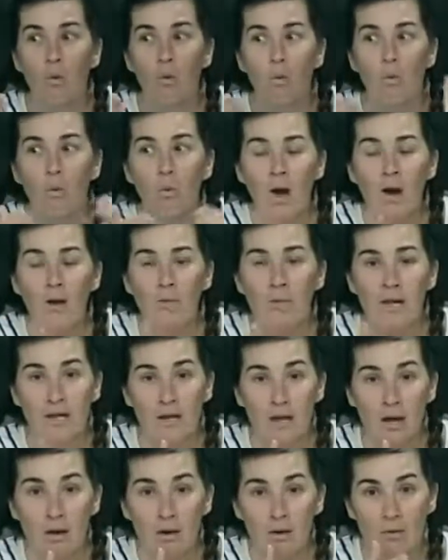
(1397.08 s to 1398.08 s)
What we
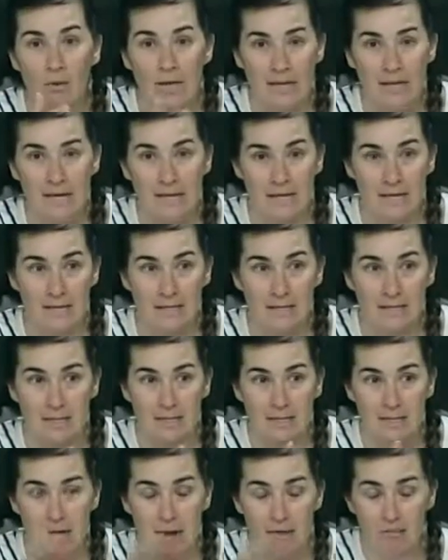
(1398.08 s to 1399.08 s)
know is,
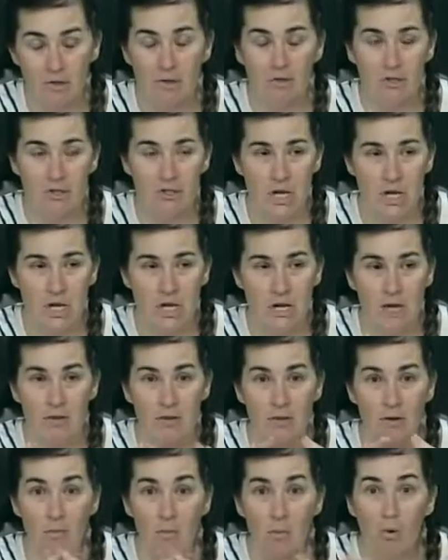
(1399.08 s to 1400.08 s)
in evolution,
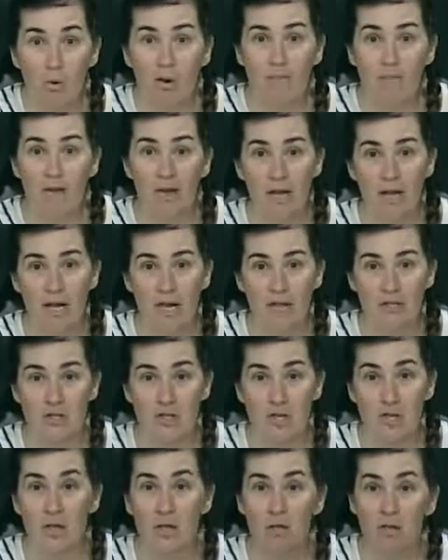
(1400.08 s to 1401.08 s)
the more
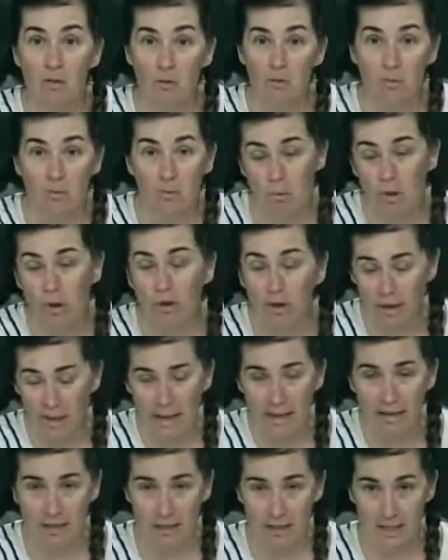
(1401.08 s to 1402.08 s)
variation, the more
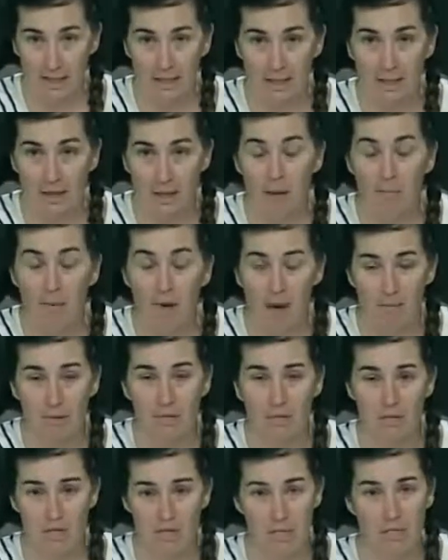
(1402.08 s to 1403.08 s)
likely a
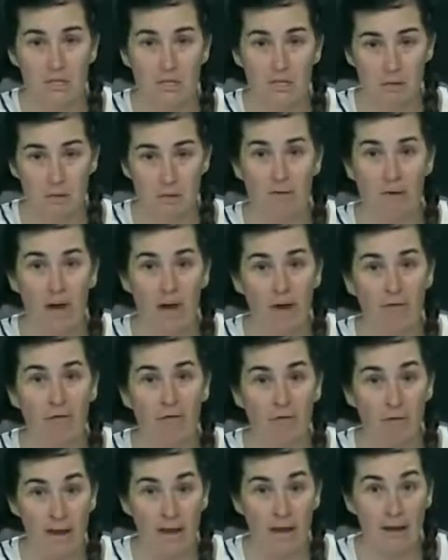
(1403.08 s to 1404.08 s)
population is to survive,
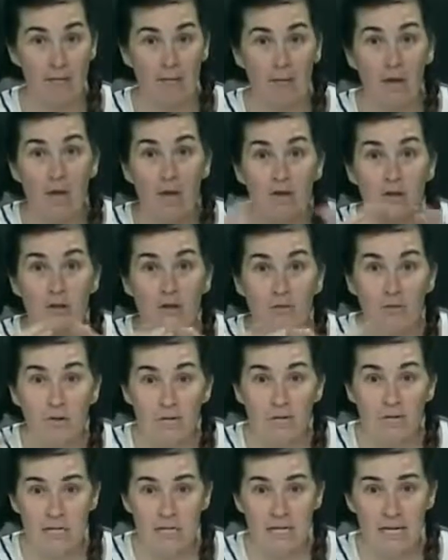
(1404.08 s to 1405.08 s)
right?
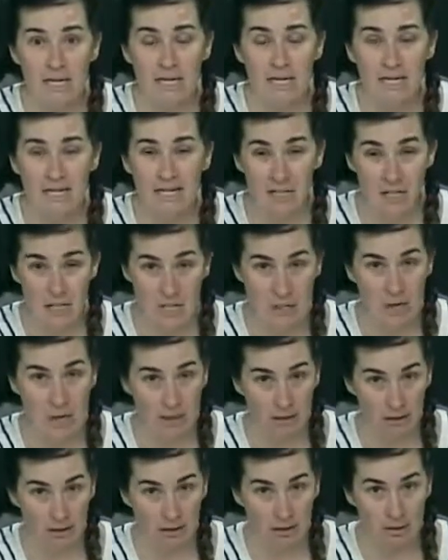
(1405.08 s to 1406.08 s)
Diversity is
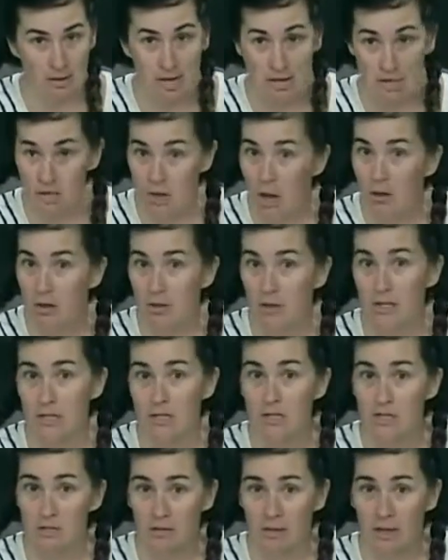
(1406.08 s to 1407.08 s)
strength. That's all there
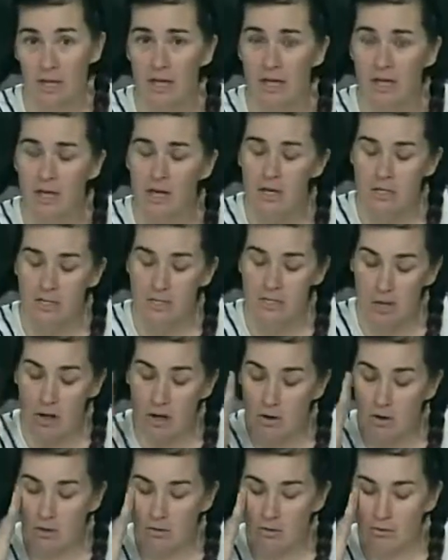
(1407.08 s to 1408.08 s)
is to it.
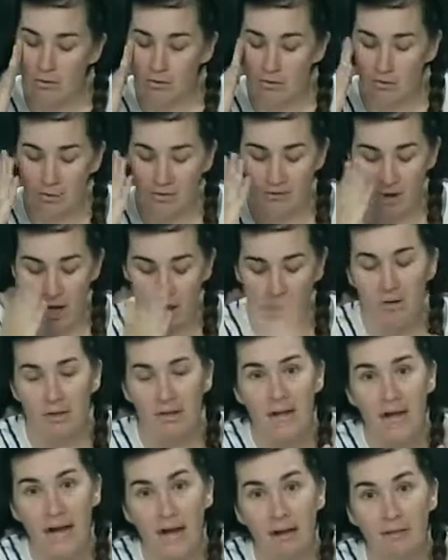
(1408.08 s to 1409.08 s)
So we've covered
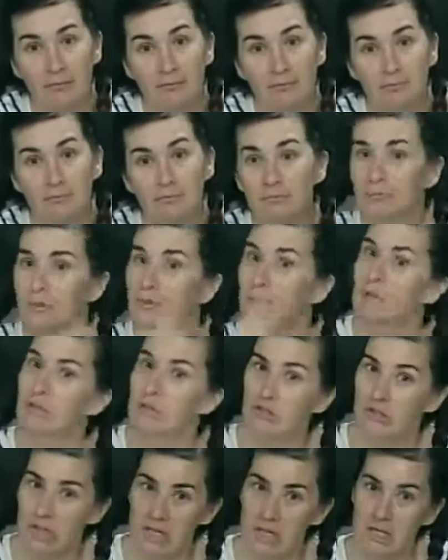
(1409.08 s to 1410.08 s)
that.
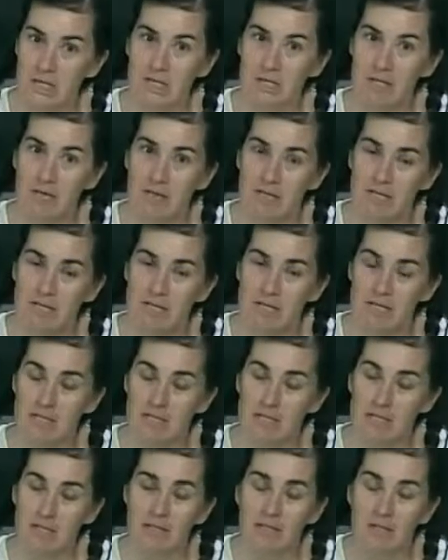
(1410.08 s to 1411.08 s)
Eugenics is racist.